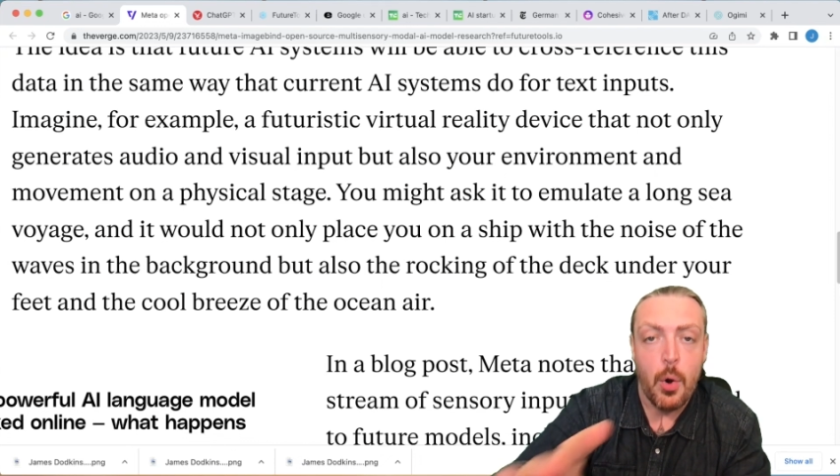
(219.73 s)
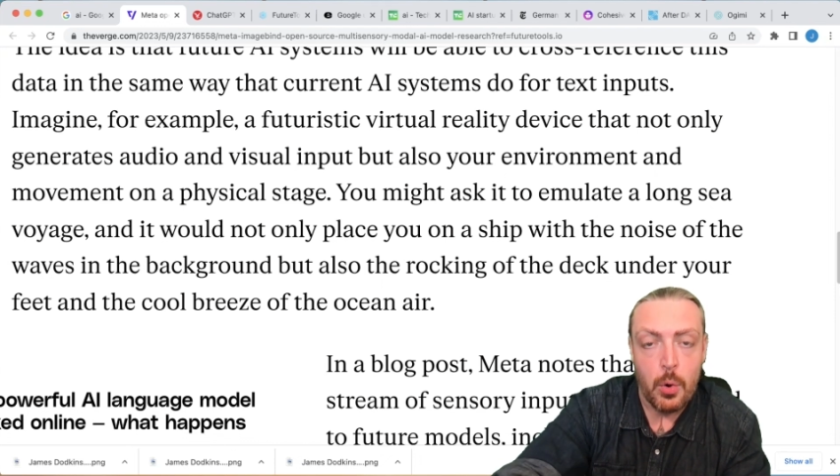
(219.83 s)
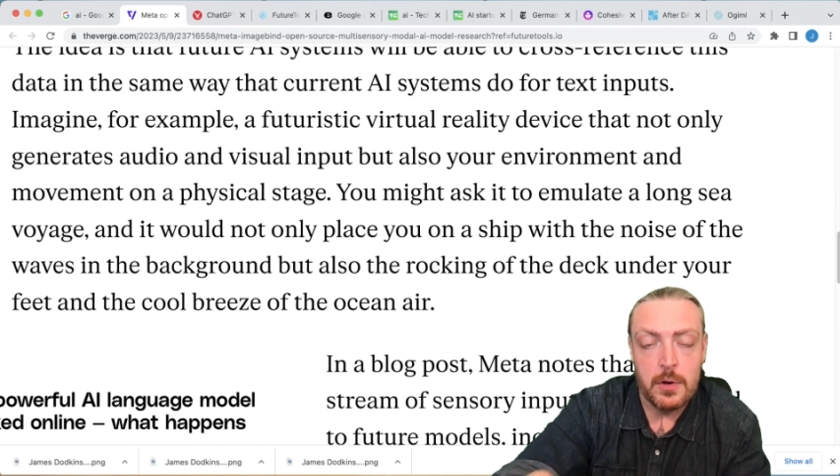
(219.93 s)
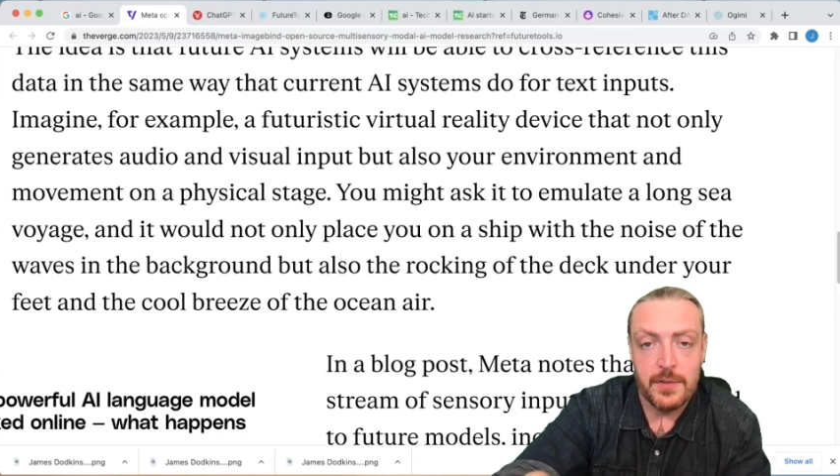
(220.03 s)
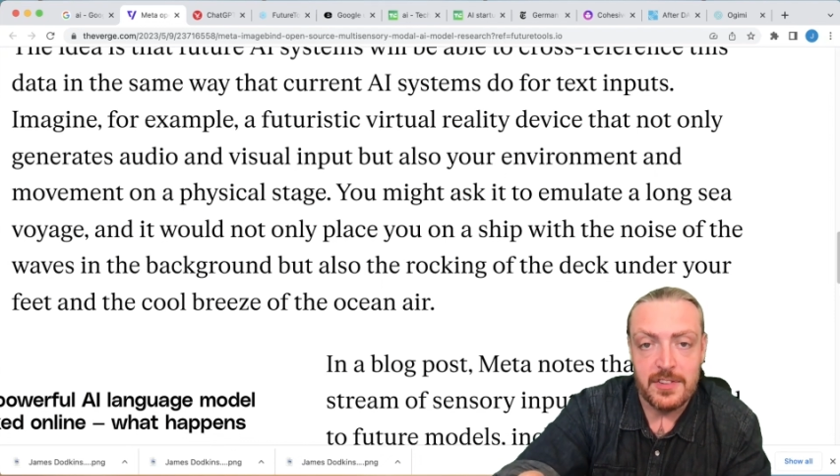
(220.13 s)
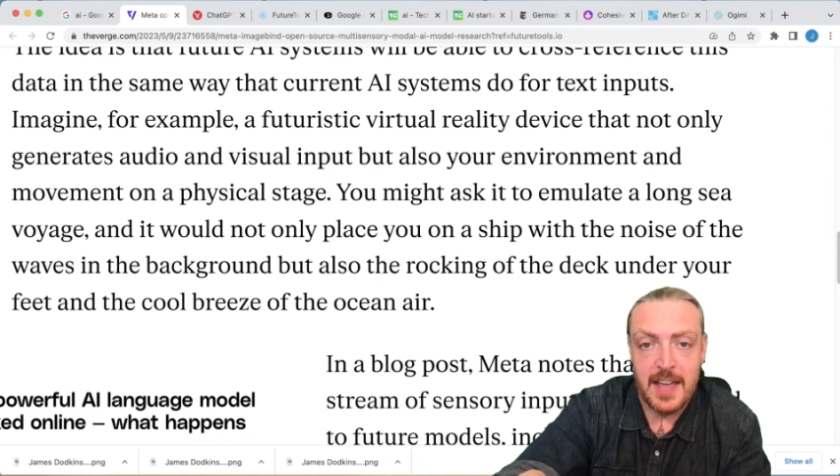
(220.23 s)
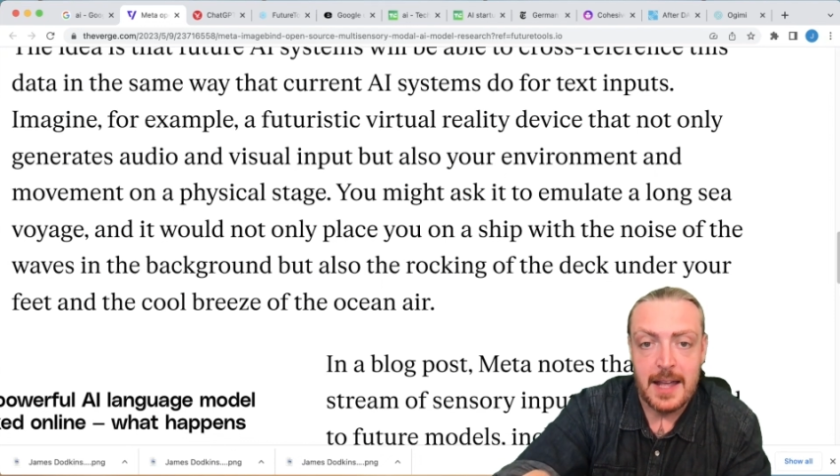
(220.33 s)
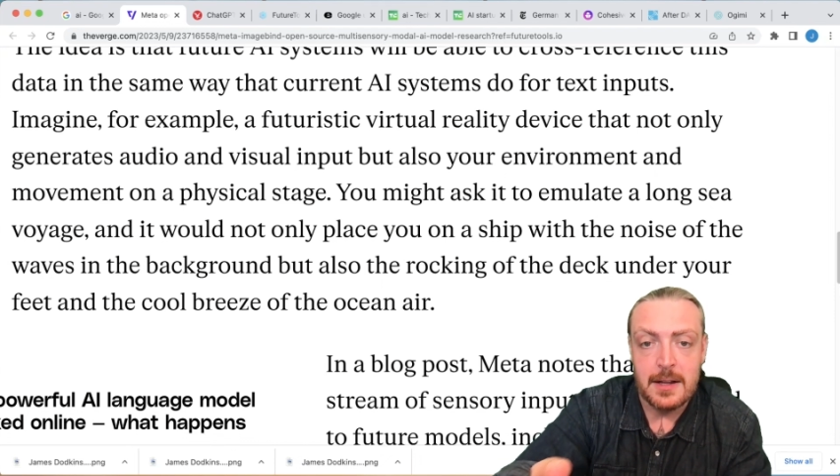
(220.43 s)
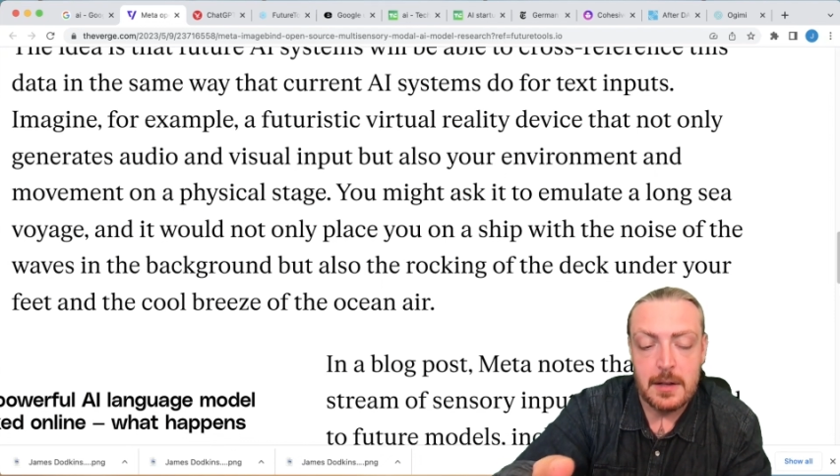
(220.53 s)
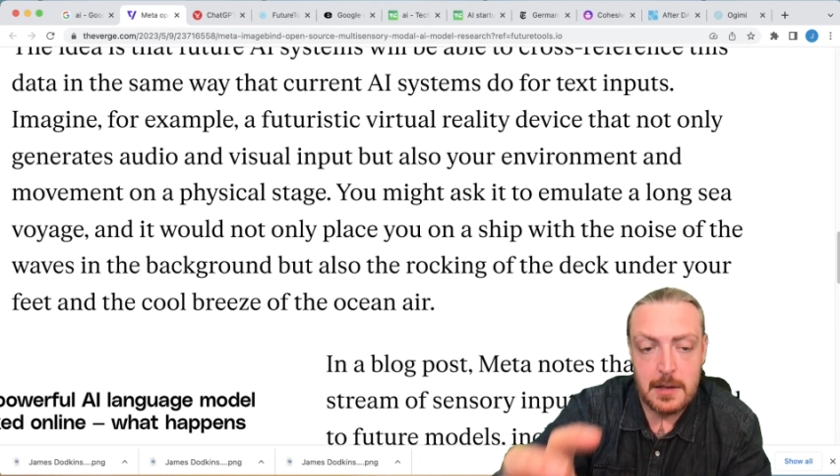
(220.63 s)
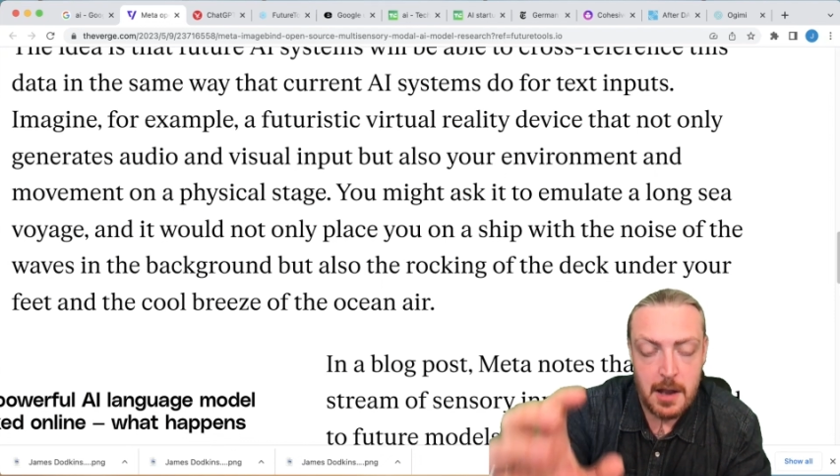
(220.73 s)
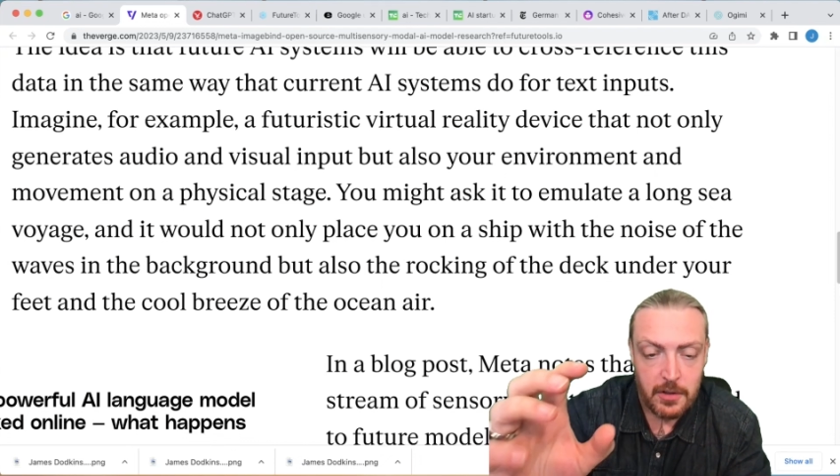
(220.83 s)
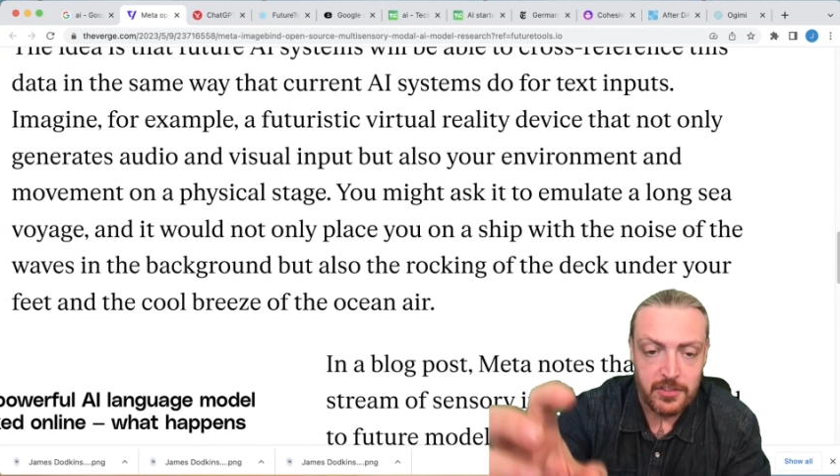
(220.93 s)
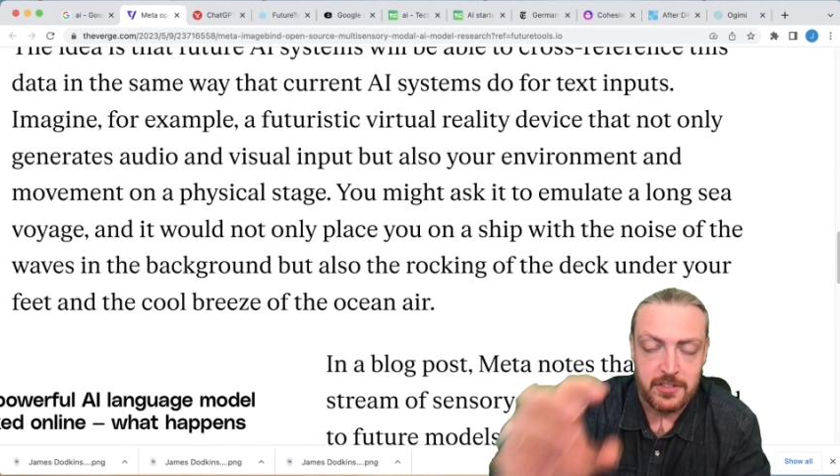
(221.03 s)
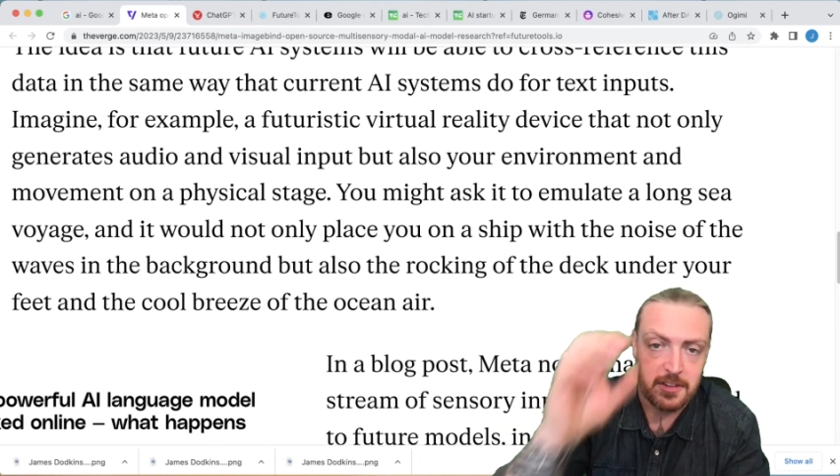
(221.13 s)
all of us getting
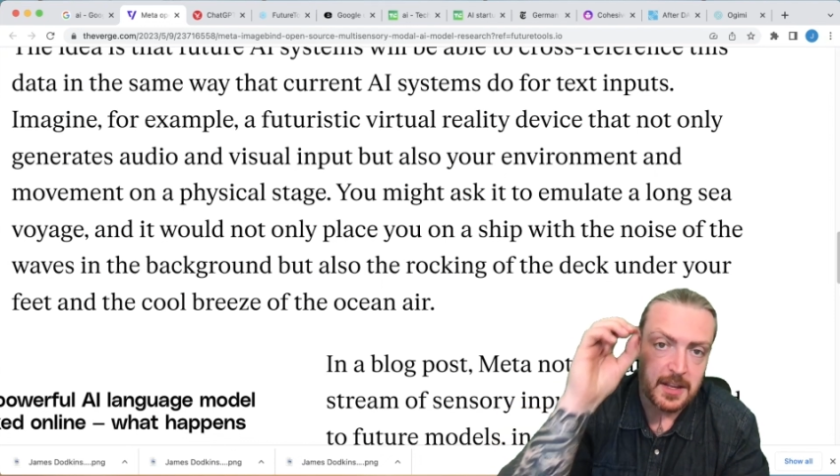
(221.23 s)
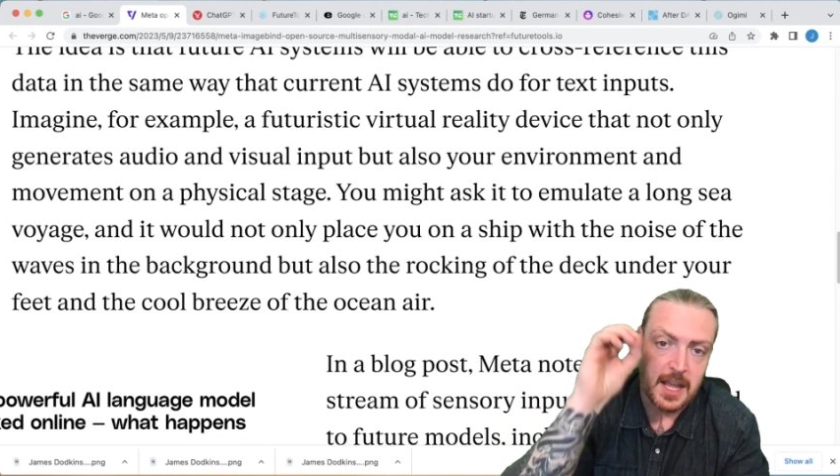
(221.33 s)
lost